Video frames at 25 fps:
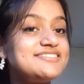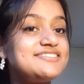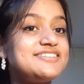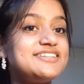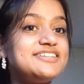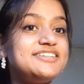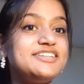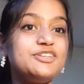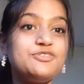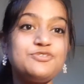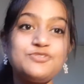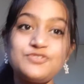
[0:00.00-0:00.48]
three
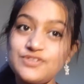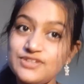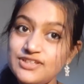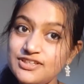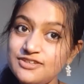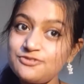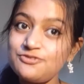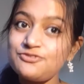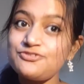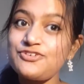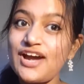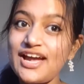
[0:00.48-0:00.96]

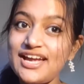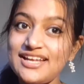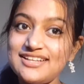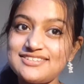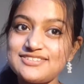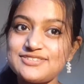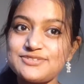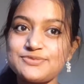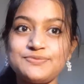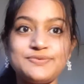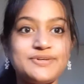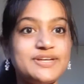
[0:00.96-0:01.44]
different
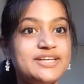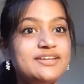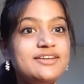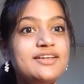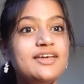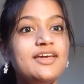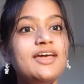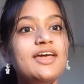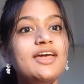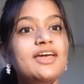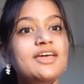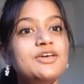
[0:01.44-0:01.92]
files when
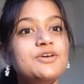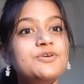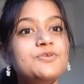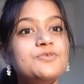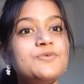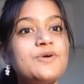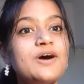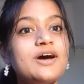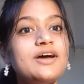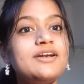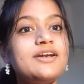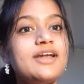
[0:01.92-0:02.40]

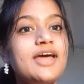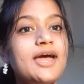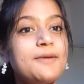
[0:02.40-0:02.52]
you are